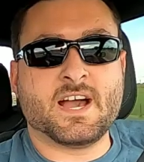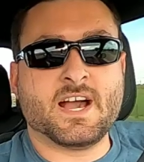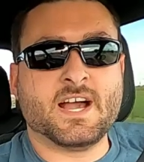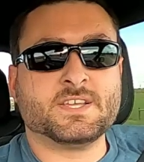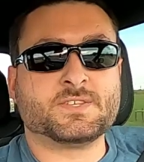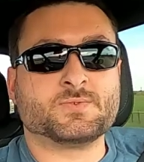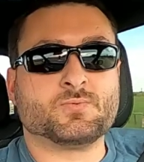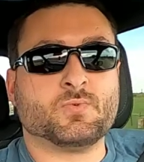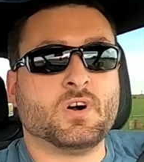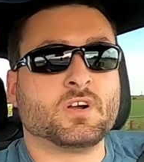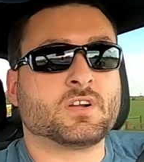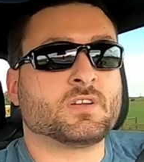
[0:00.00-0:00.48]

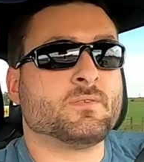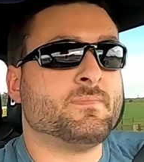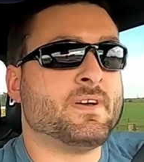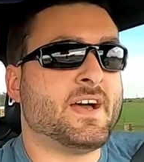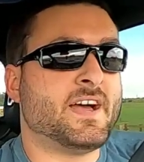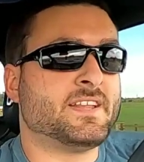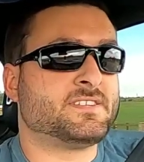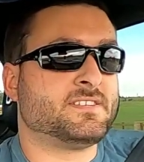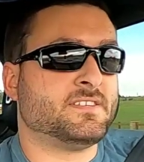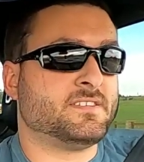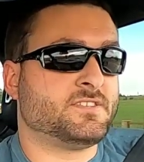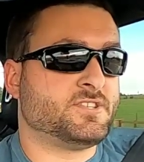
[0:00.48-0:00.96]
guys, welcome
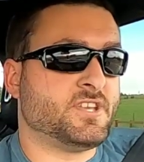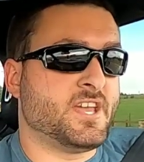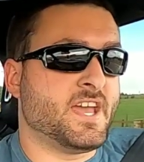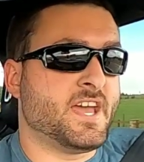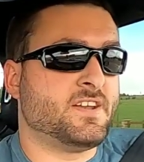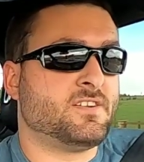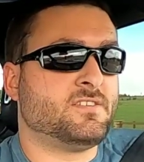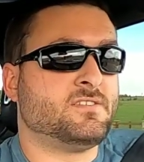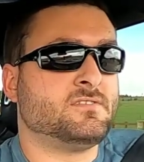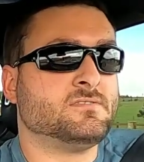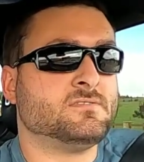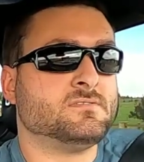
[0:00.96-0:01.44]
back to the
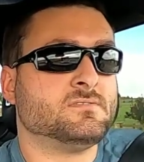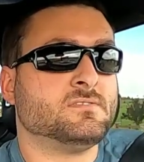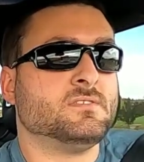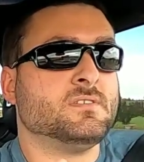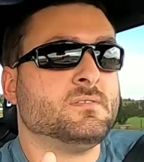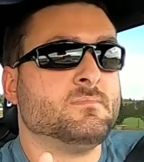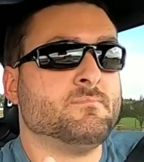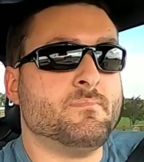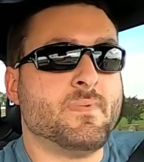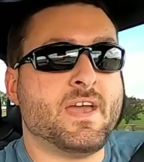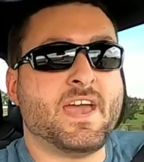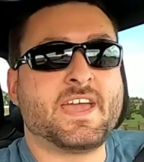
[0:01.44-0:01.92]
channel,
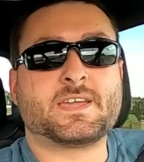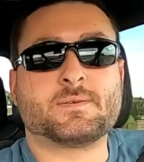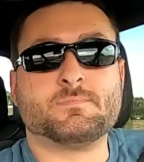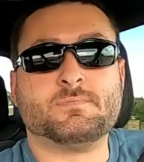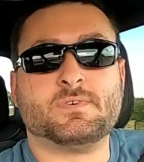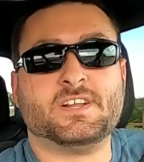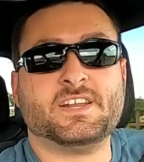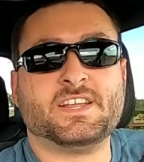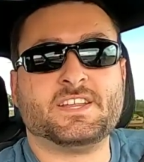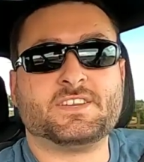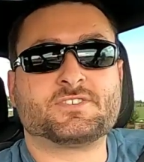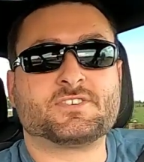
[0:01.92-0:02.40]
Make
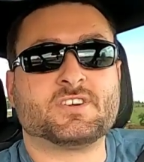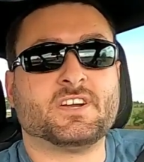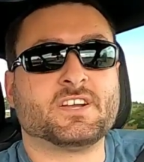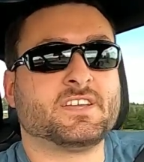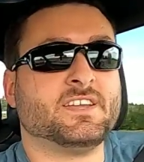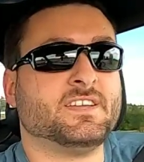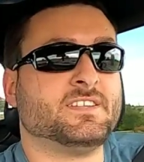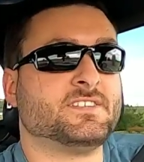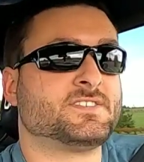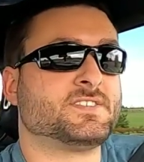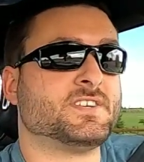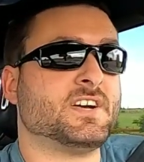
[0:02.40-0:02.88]
Money
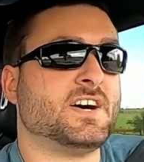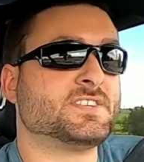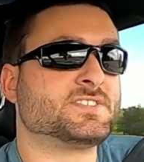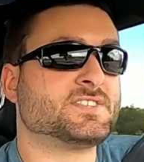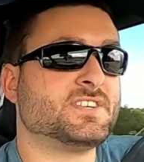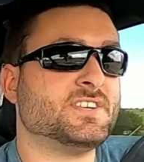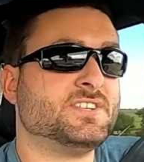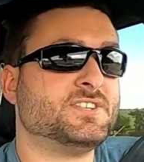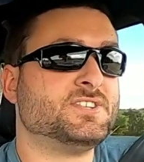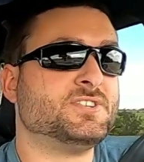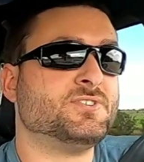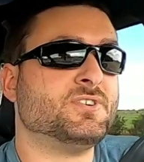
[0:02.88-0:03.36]
Trucking. So I was
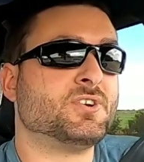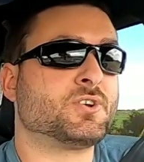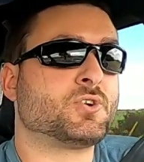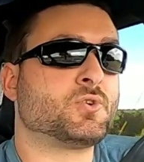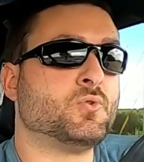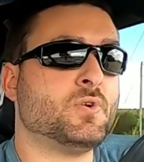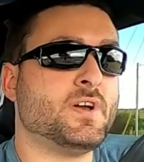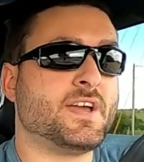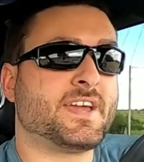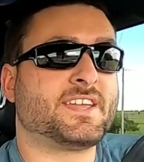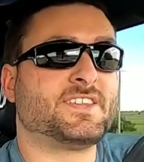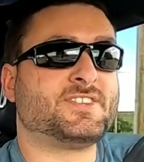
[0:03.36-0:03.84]
going to do a
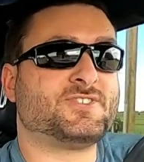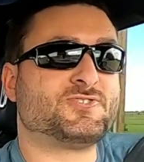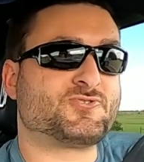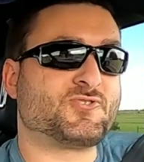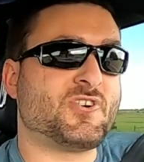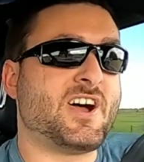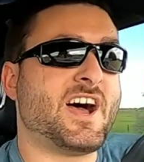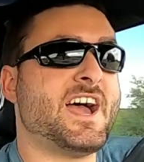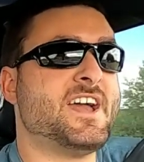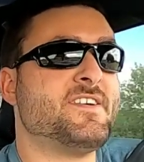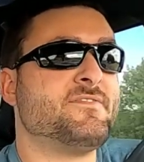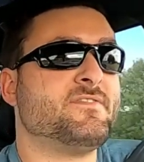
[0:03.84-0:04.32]
quick
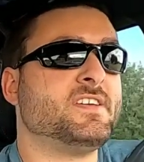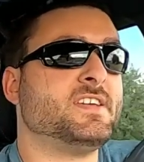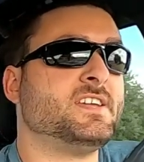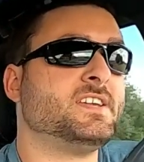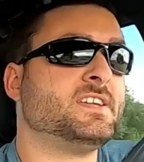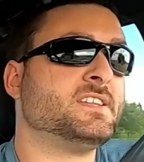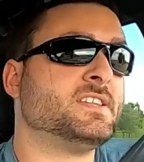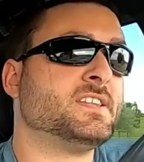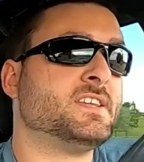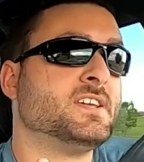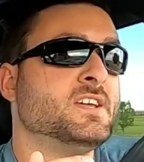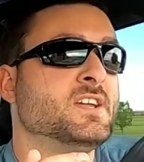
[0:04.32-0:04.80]

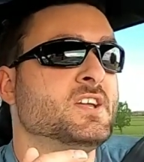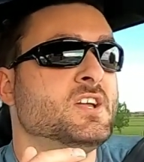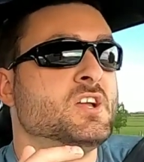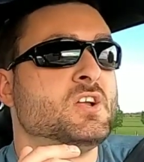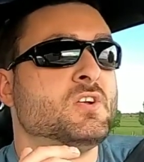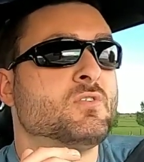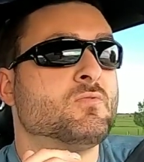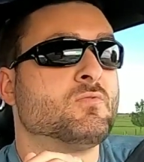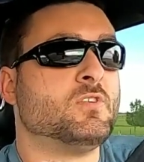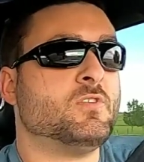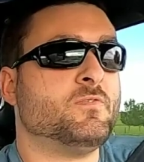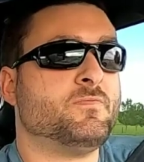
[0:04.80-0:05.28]

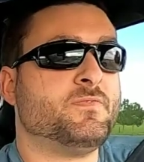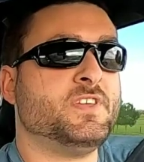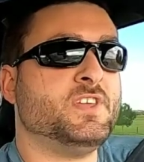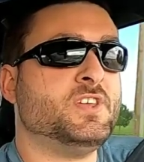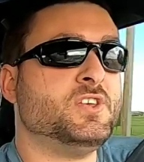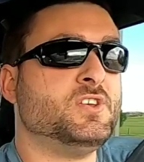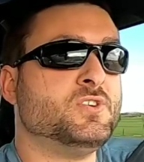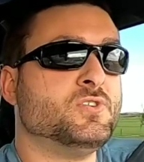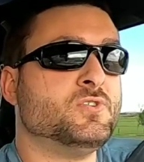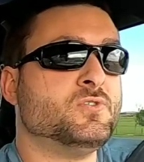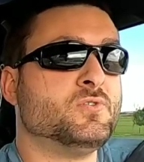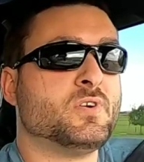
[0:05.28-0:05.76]
driving
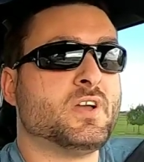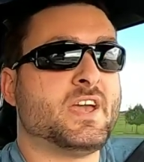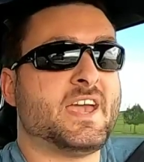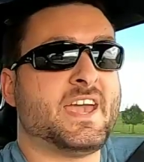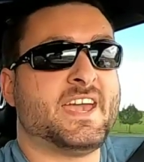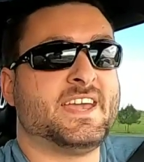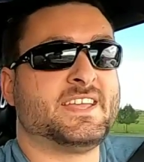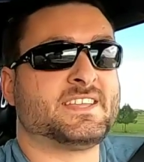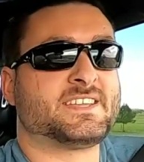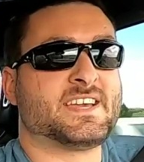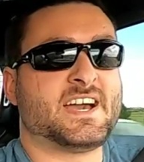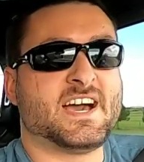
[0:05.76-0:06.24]
review
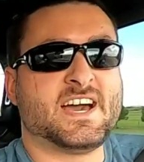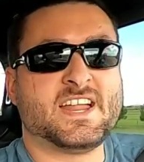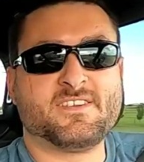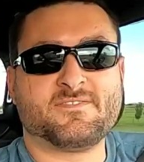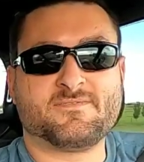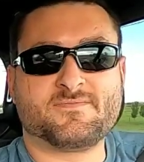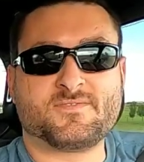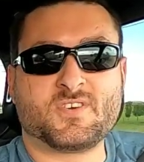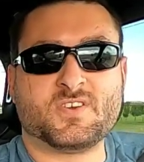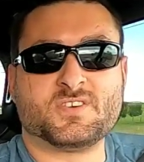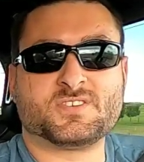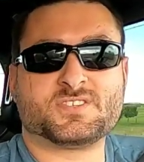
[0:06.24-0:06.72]
and kind
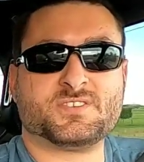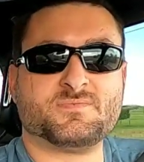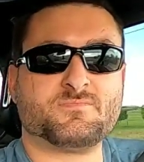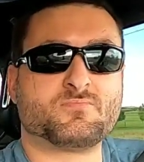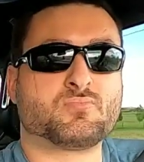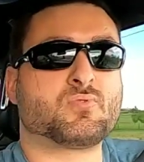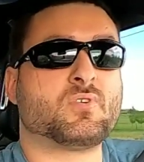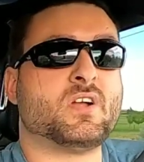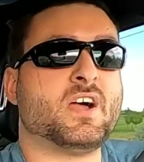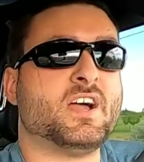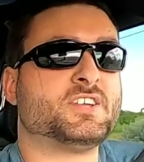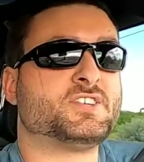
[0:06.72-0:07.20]
of first
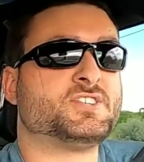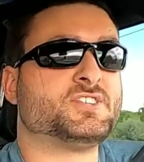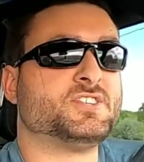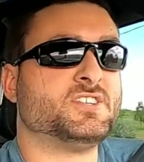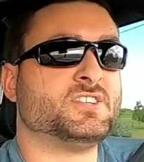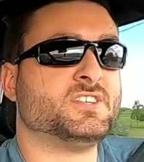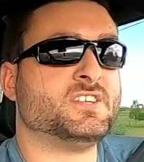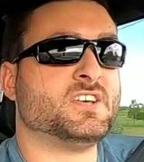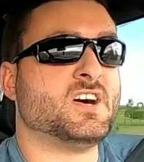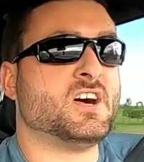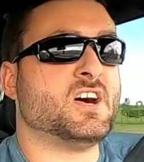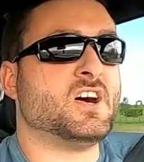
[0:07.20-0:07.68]

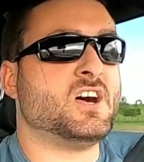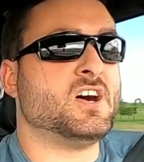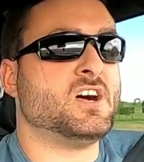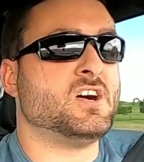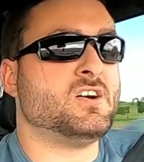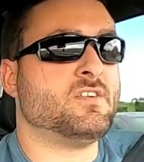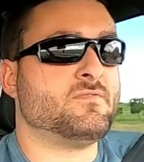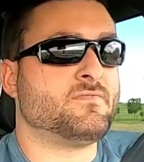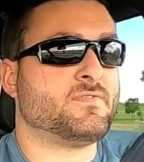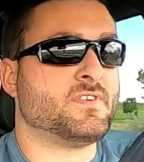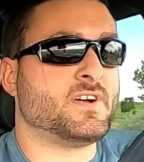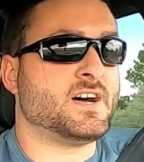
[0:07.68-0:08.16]
impression
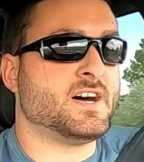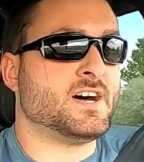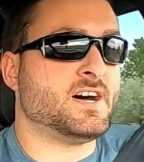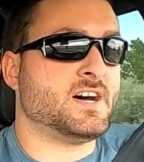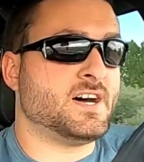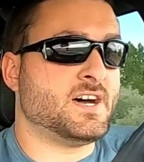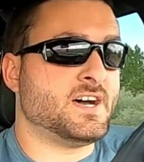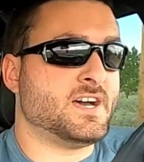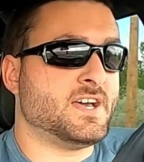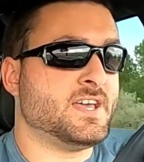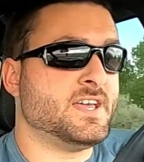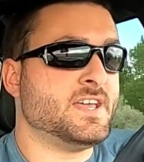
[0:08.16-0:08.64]
of
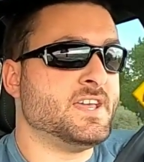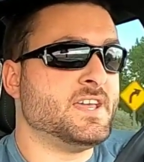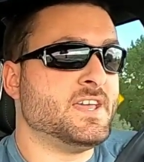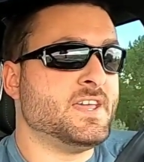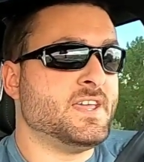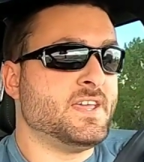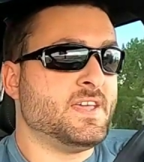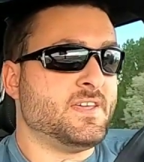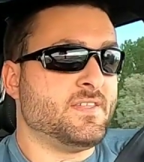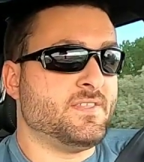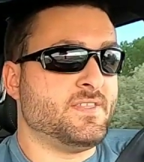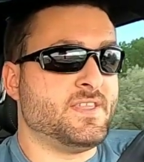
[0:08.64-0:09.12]

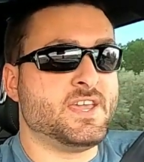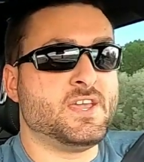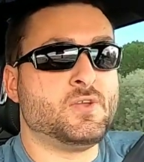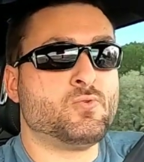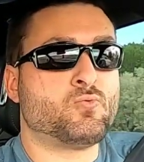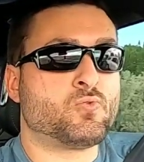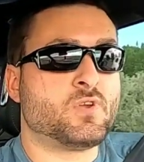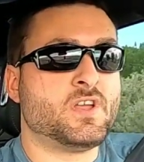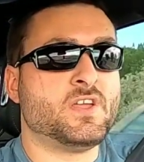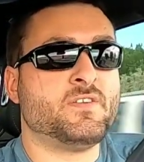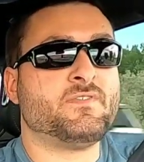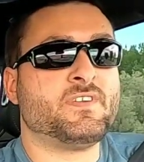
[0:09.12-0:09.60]
the
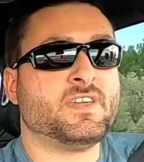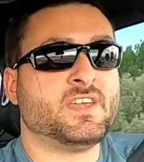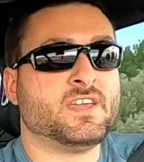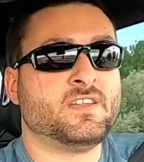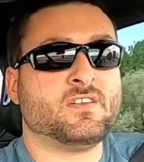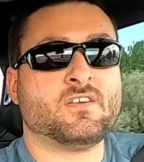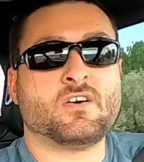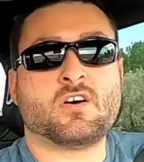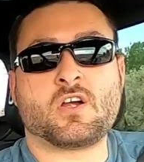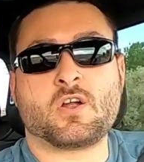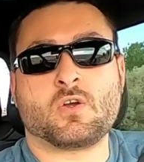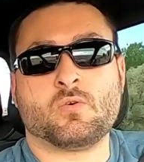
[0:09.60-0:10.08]

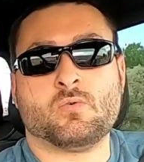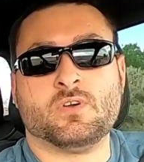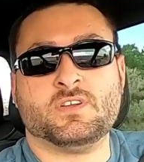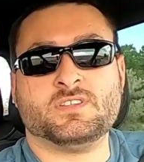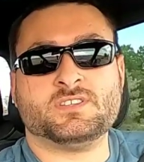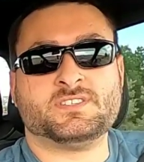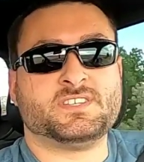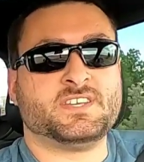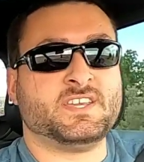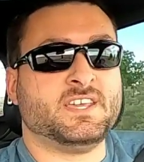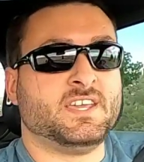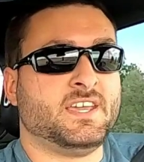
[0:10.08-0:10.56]
Rivian
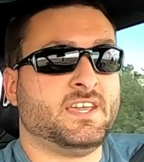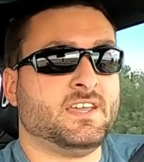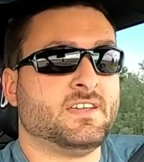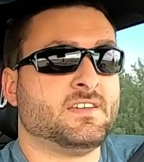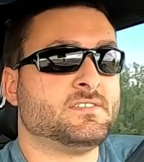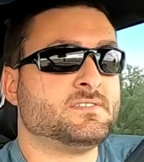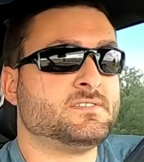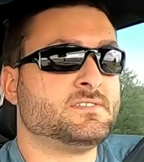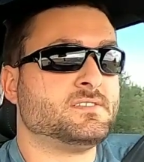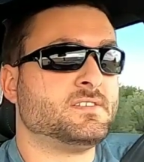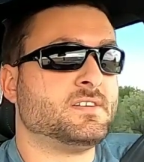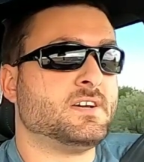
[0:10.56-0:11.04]

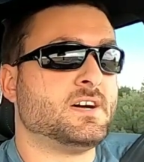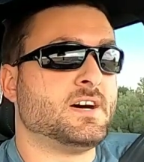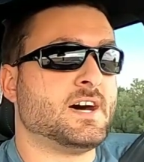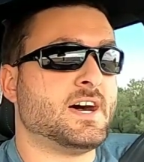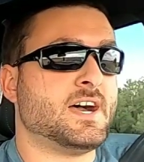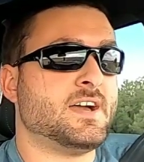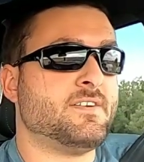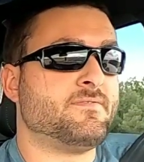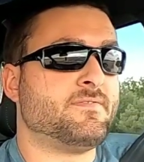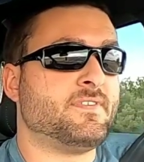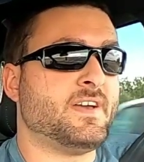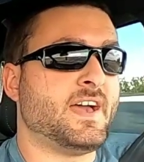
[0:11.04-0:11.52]
R1T.
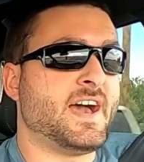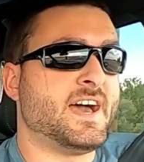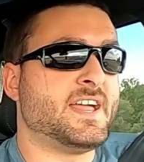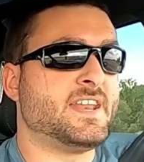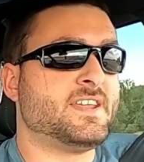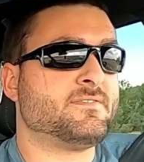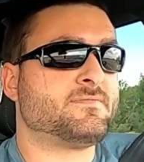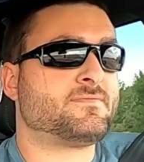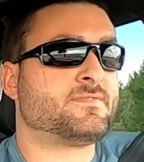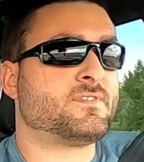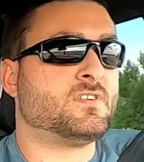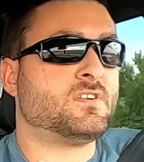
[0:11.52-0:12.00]
I've had
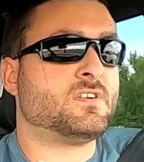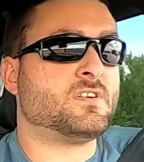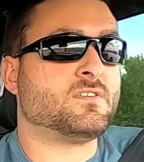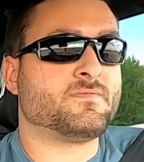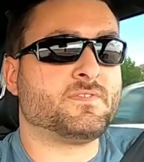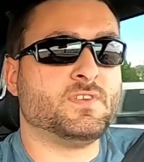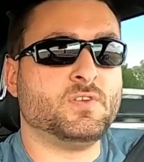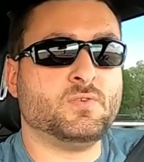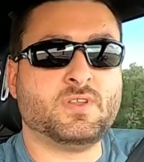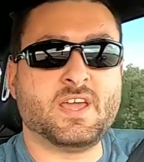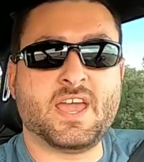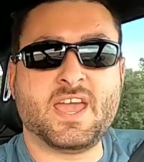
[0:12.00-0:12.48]
it for a
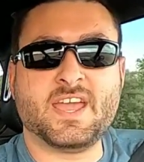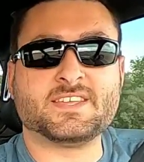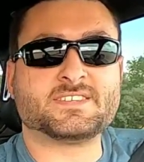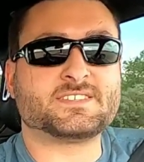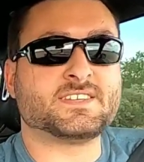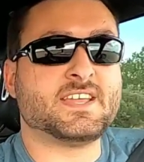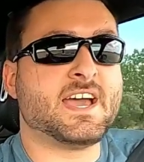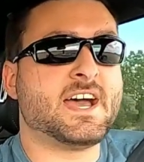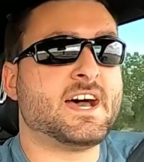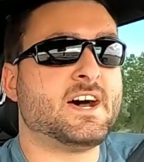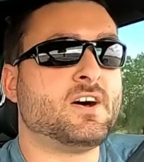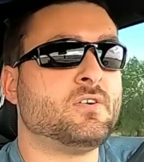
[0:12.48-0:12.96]
few days
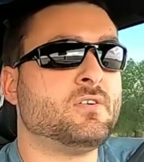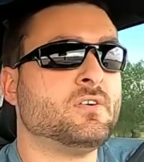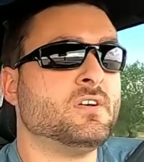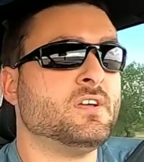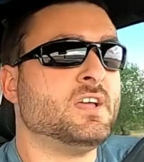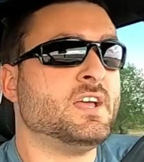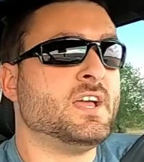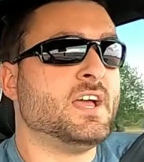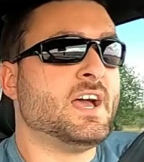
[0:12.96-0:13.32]
now.